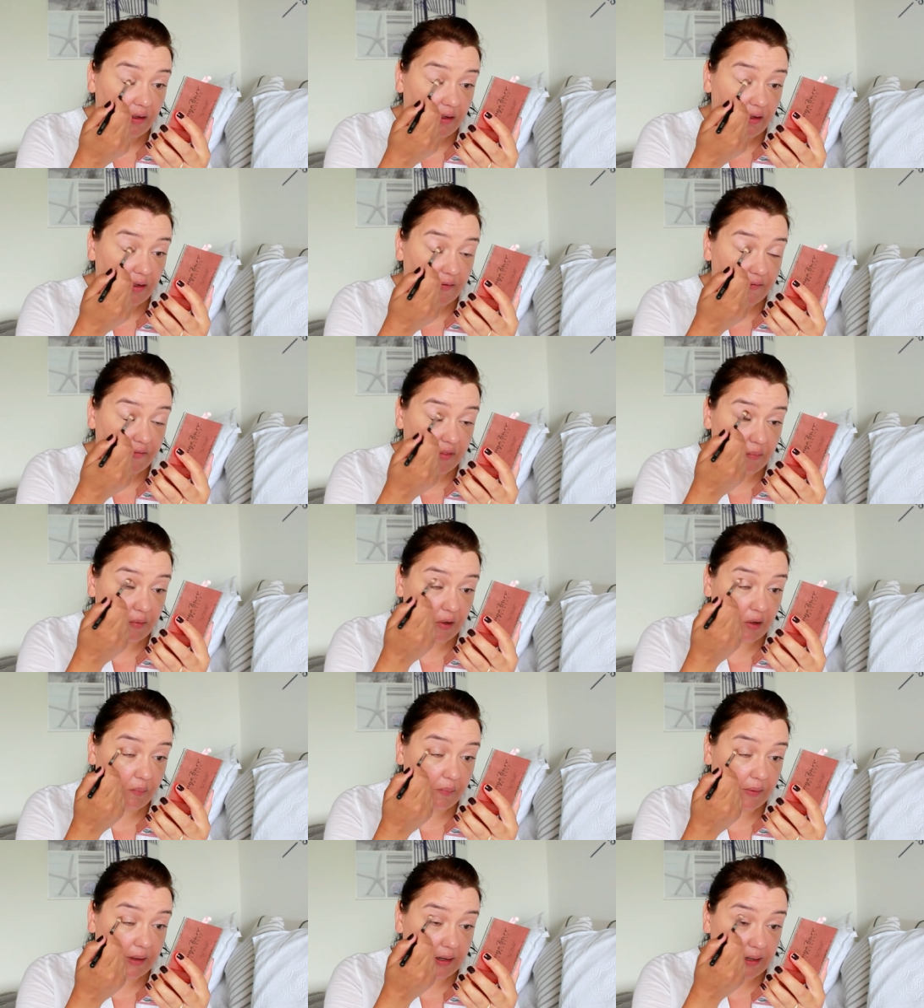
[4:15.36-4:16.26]
of the
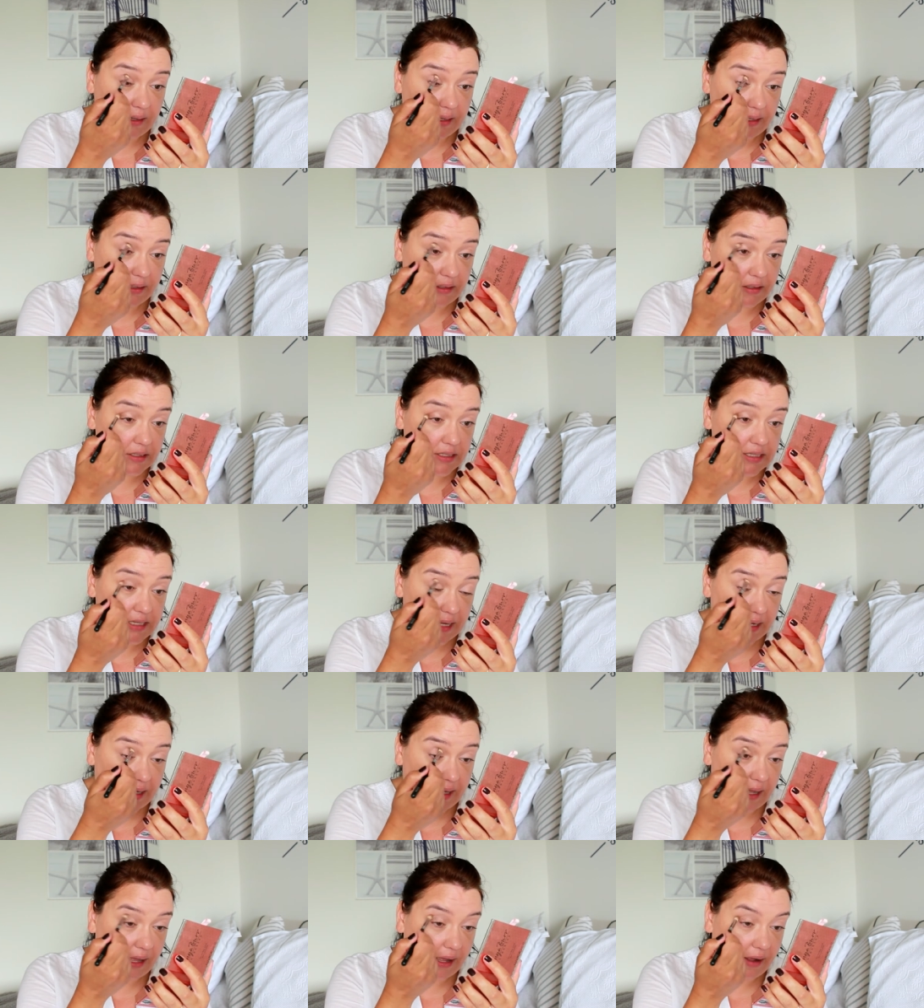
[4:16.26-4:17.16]
mobile lid and
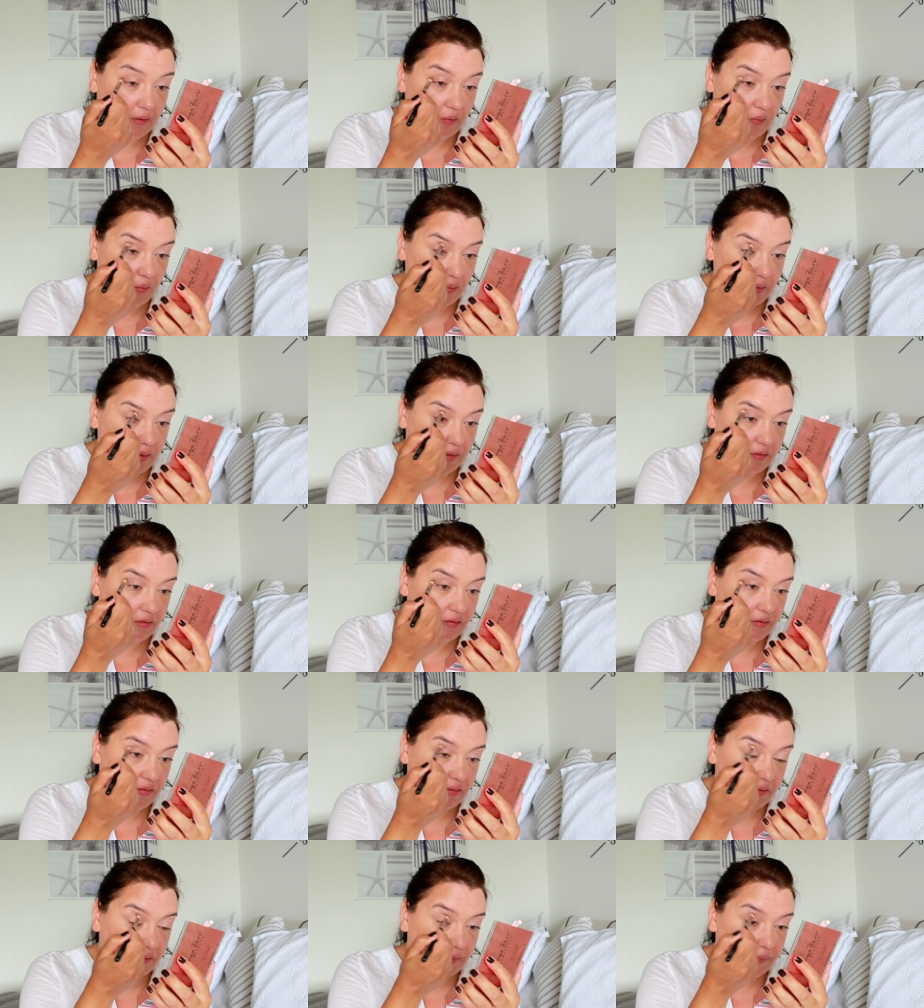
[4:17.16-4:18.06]
take it
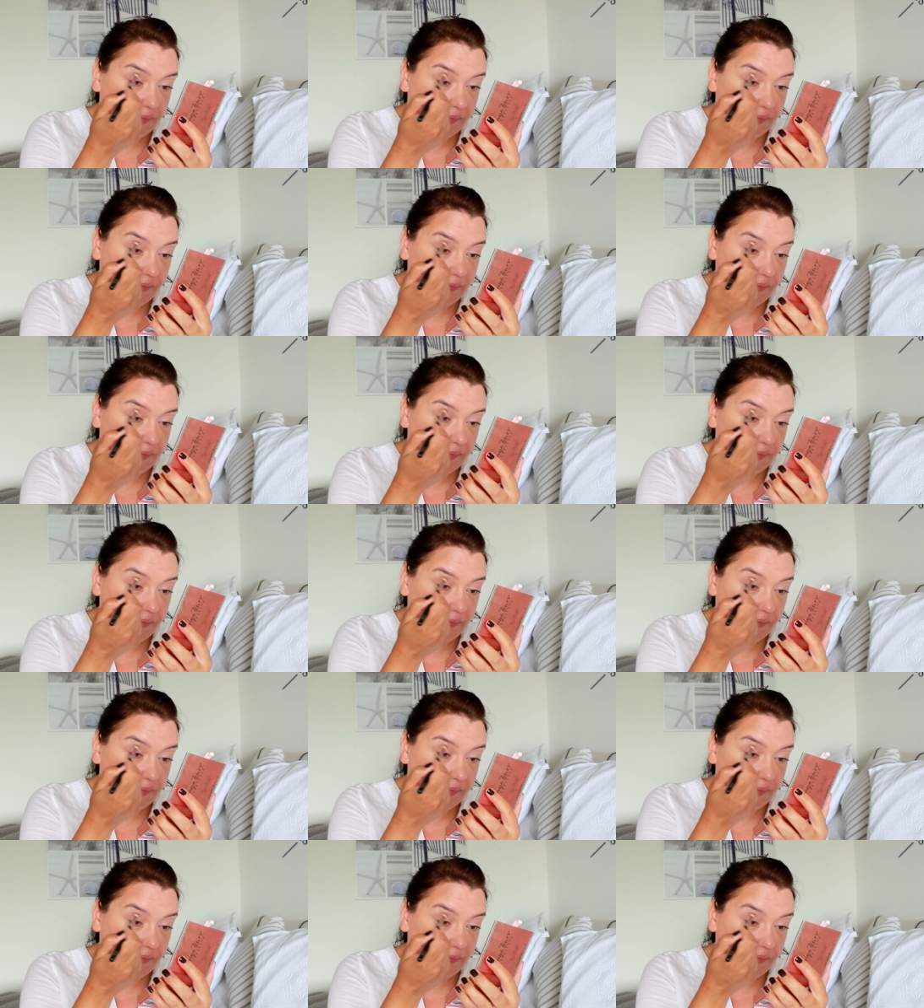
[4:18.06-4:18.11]
outwards